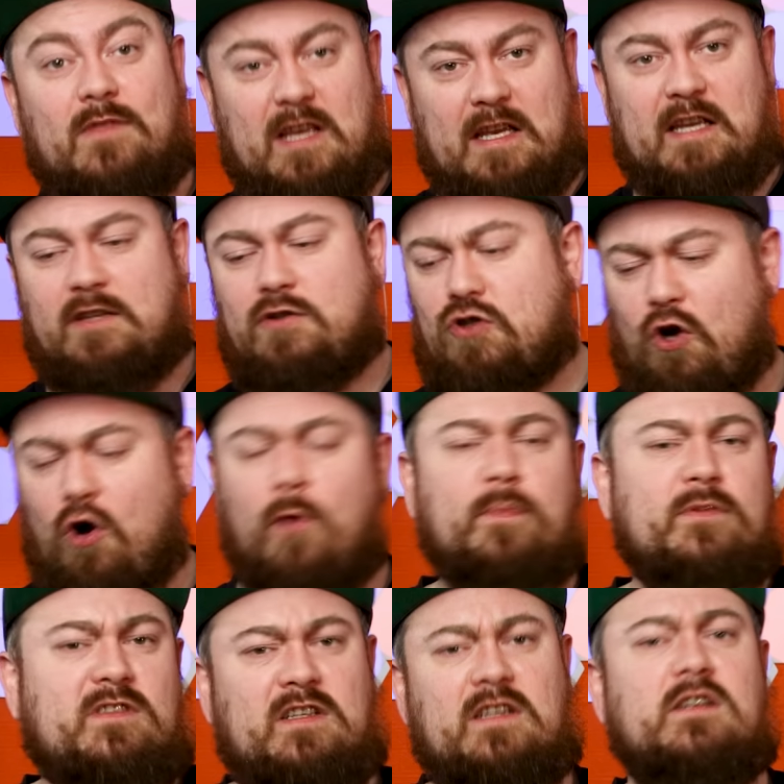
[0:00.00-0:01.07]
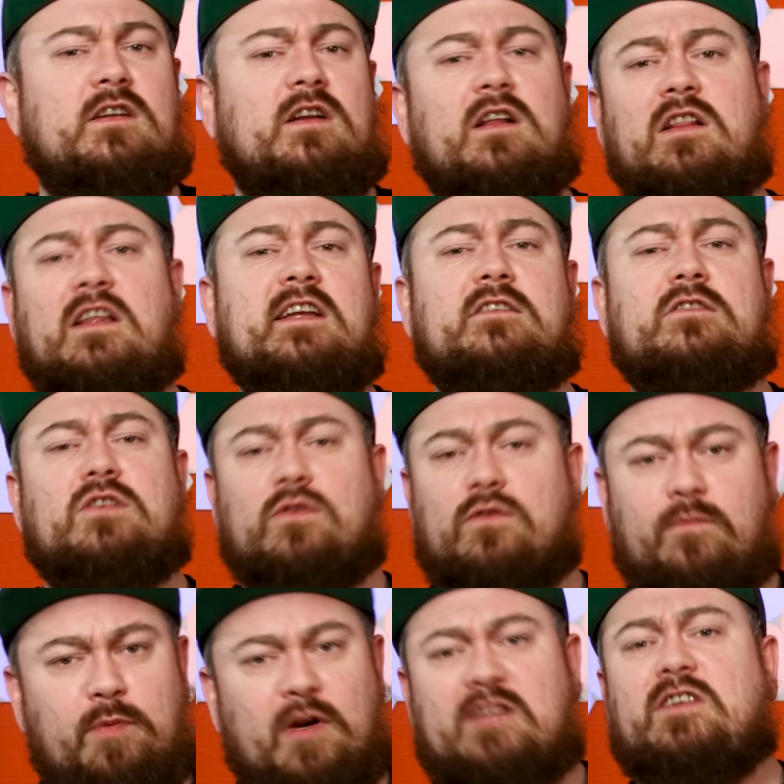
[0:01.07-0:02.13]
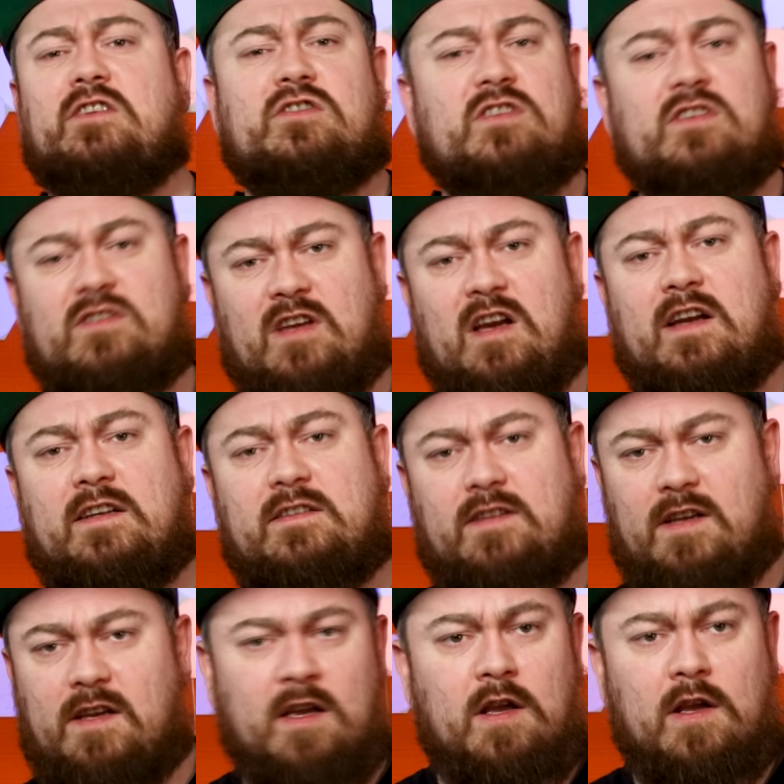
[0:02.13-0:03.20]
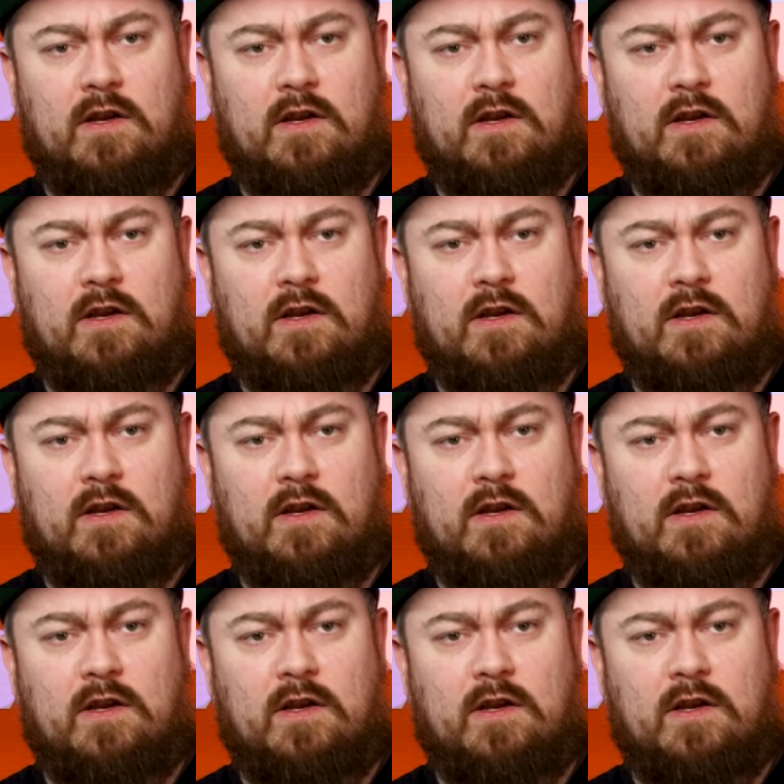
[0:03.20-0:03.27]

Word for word: the top tier elite of British society,